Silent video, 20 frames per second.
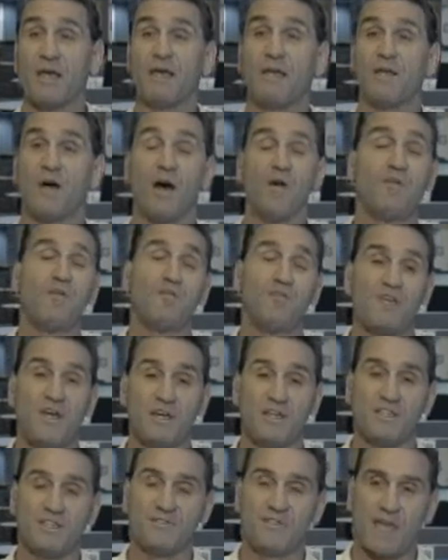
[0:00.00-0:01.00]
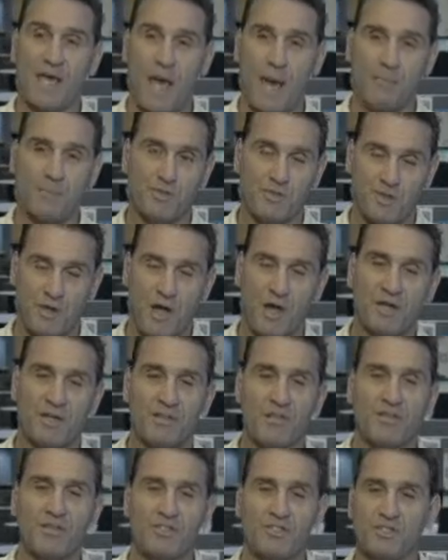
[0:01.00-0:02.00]
and other things have captured
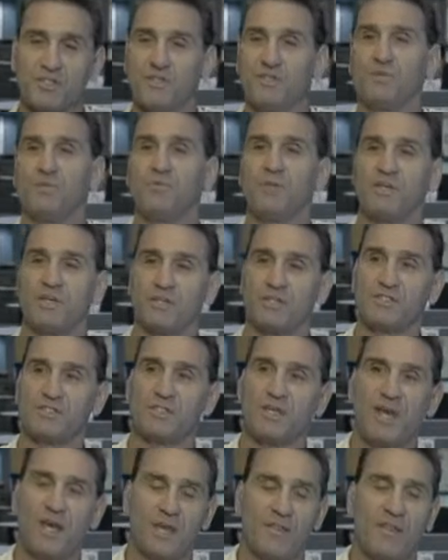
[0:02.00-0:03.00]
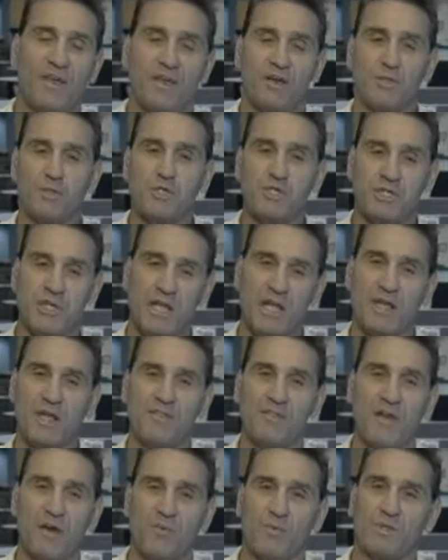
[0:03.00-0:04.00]
onto this too, because they
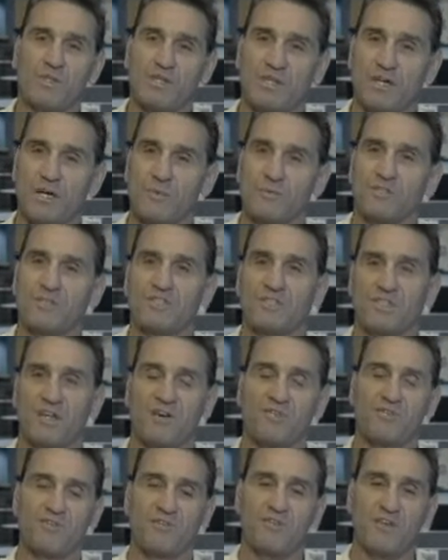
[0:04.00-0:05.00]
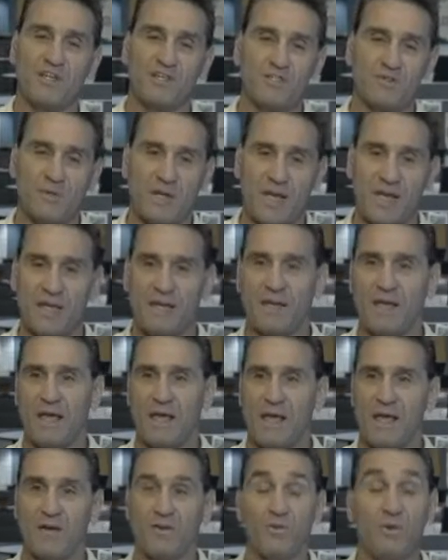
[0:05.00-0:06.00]
understand that when it comes to self-defense or
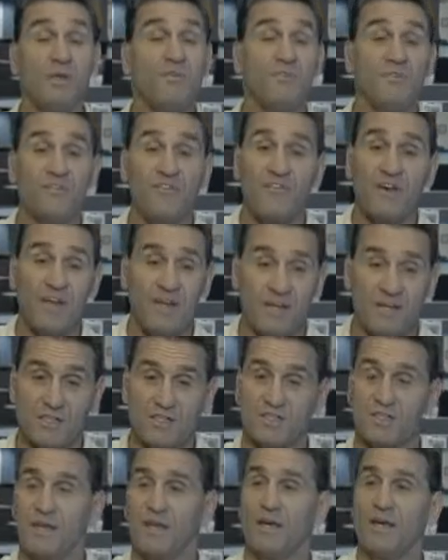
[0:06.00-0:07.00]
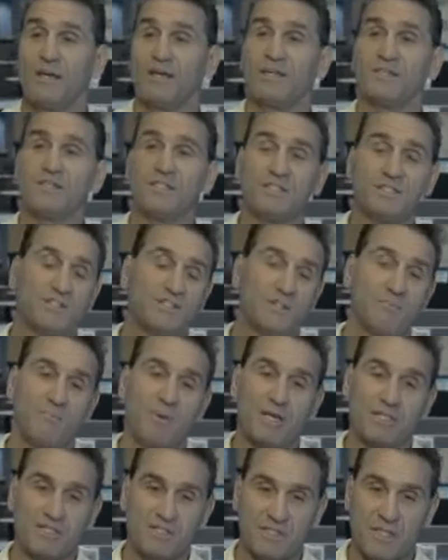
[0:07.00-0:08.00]
hand-to-hand or even fitness, that this is the
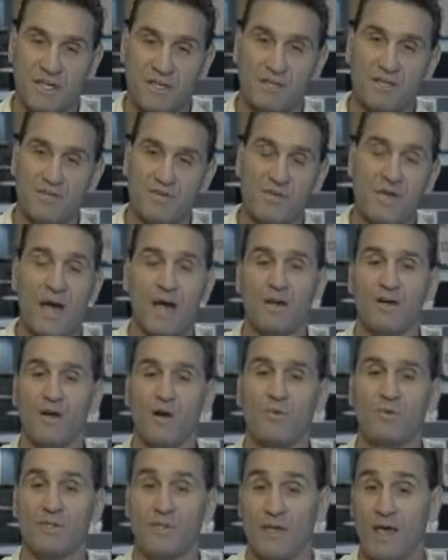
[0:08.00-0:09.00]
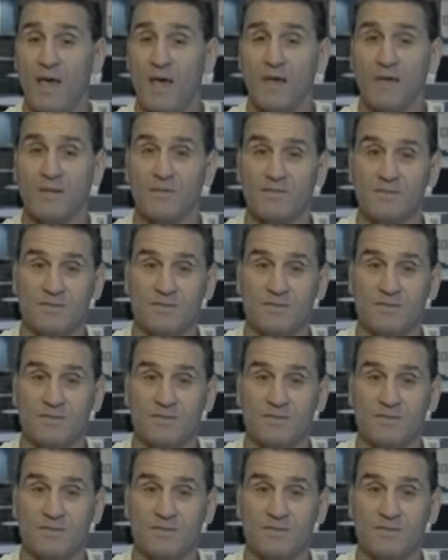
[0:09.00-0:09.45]
best thing that you got going today.